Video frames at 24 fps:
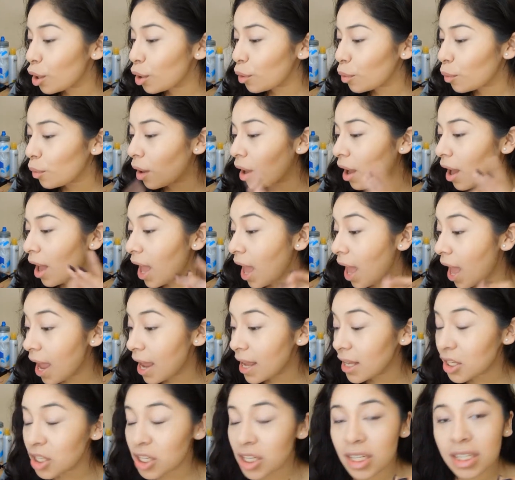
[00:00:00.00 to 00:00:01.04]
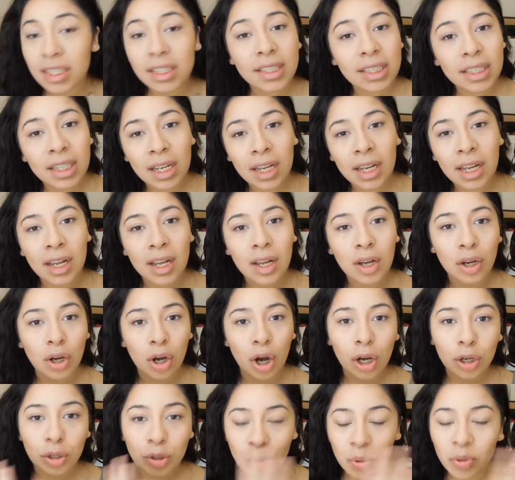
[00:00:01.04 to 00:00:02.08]
So I just
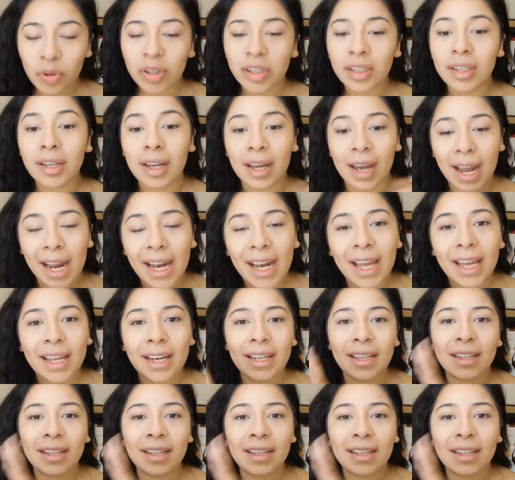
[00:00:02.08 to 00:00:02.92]
contoured,